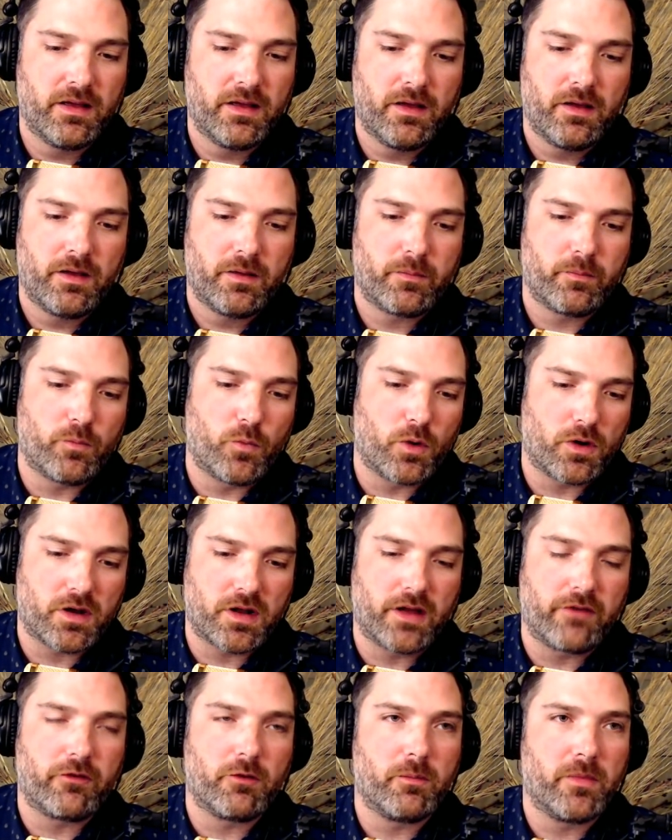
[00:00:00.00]
more
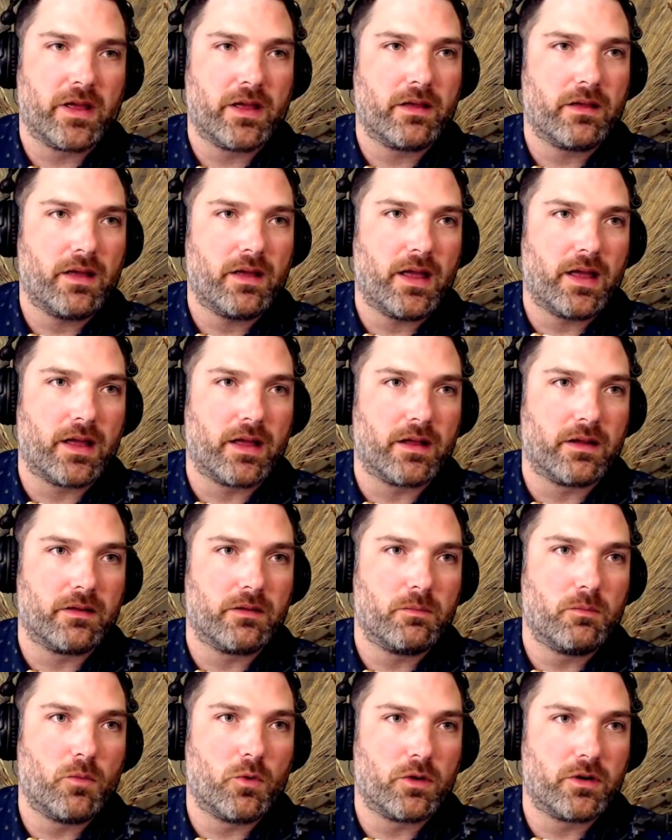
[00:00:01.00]
government and
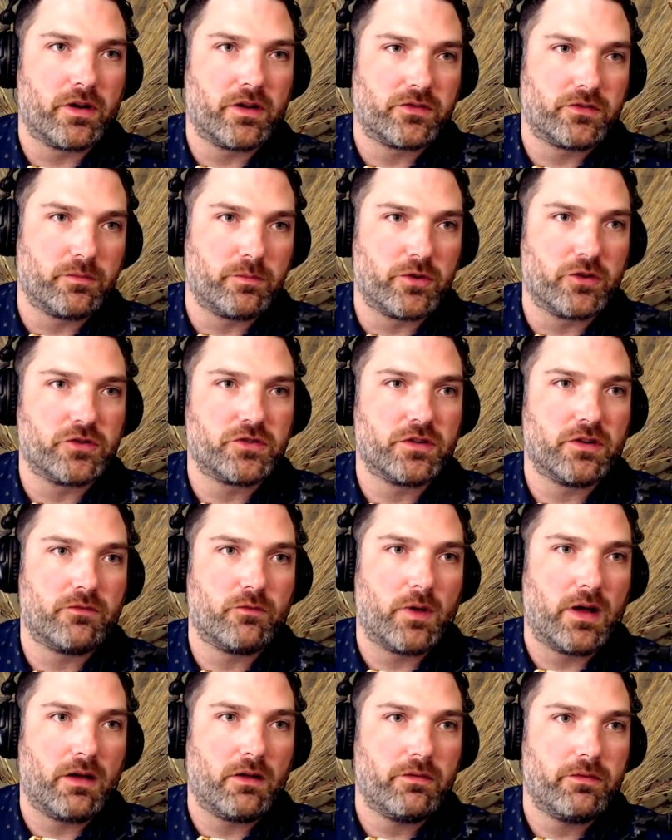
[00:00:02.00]
more distribution of
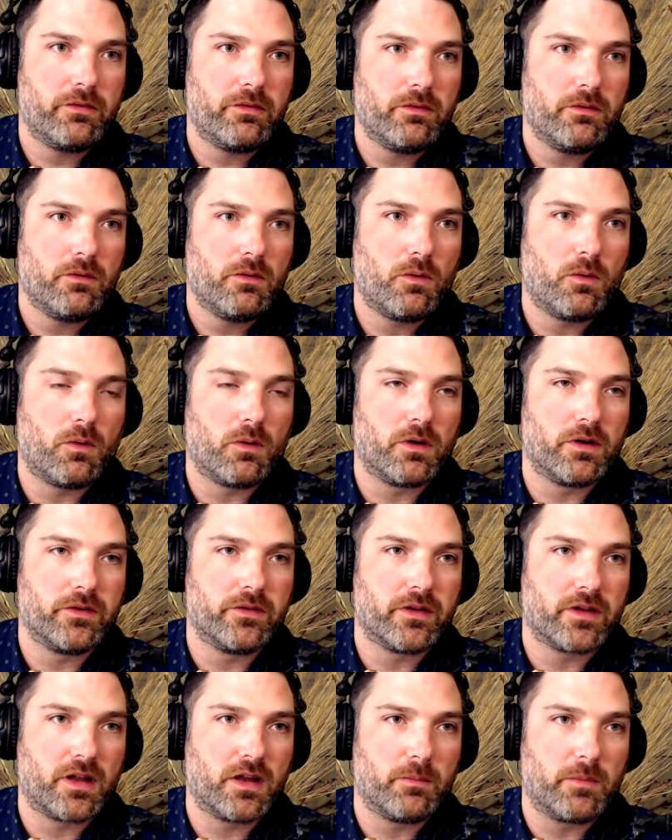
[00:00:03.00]
wealth, or is it
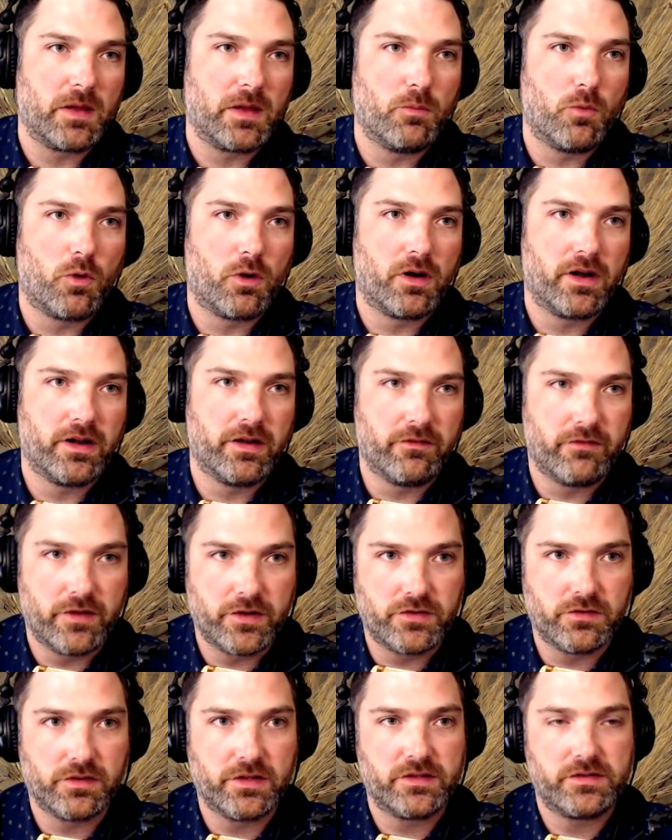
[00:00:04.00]
going to be more
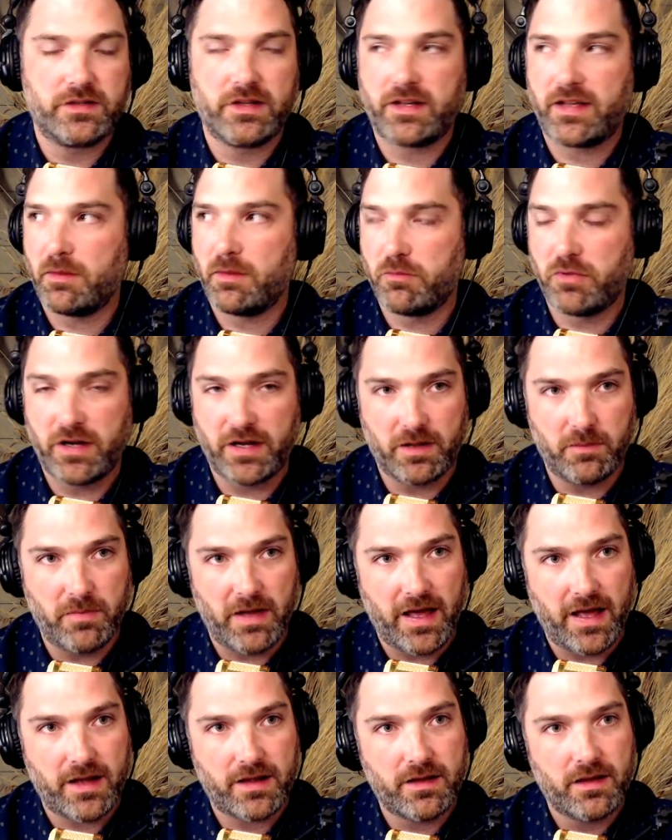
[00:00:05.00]
individualistic and bringing
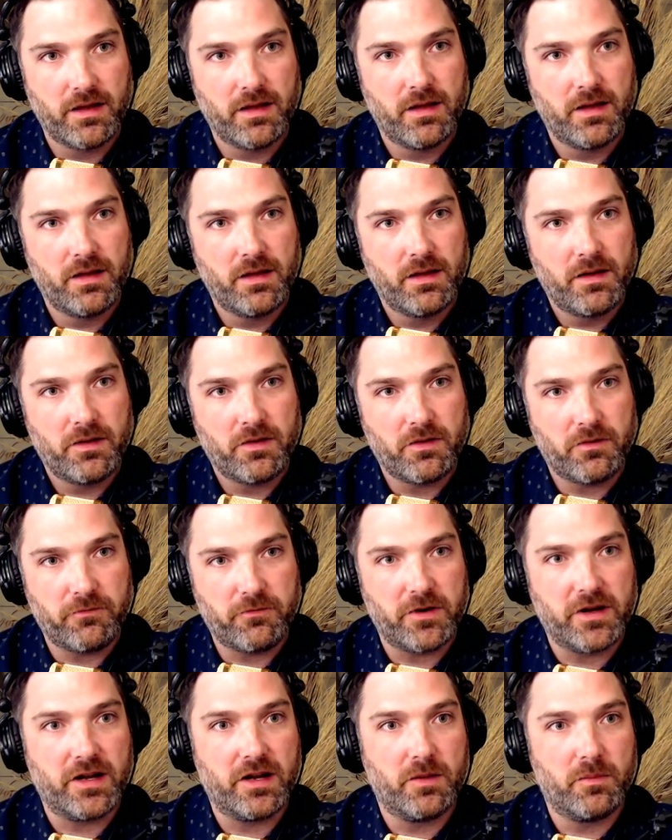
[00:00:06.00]
back the
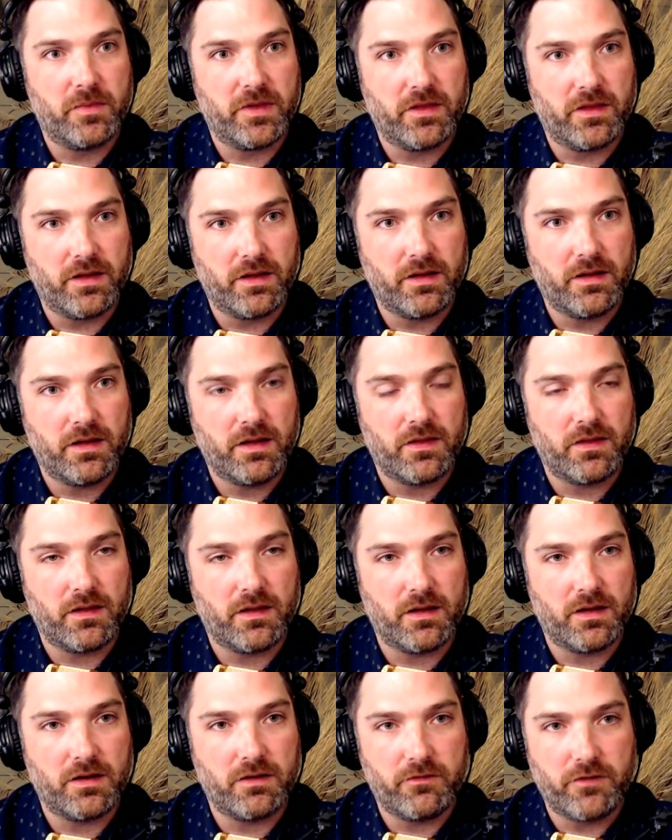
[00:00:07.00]
freedom and the
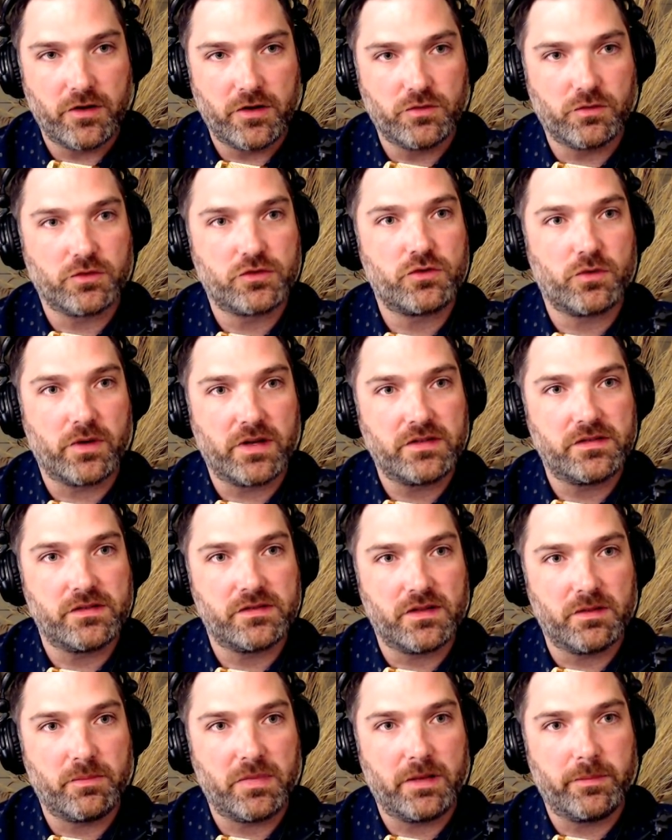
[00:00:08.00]
individual choices
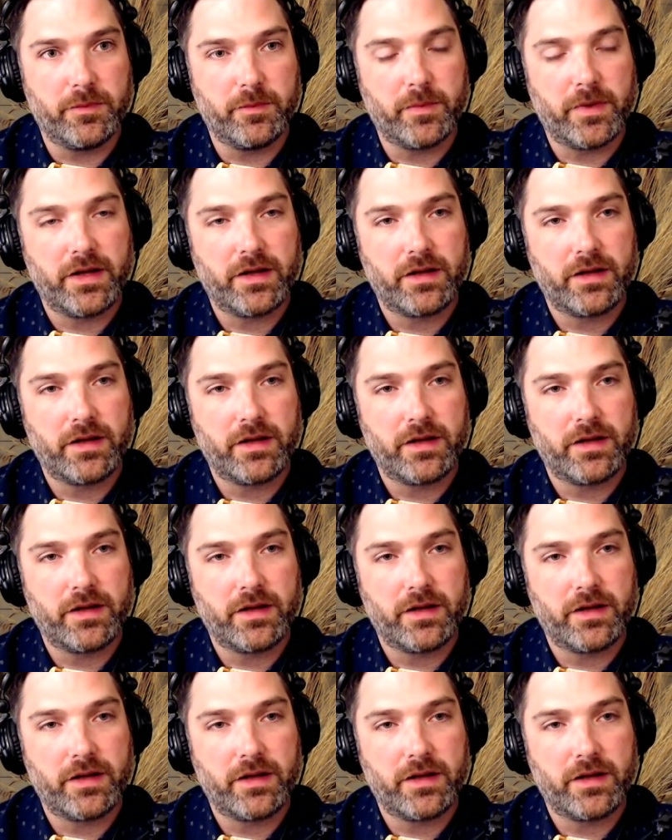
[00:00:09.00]
that people make?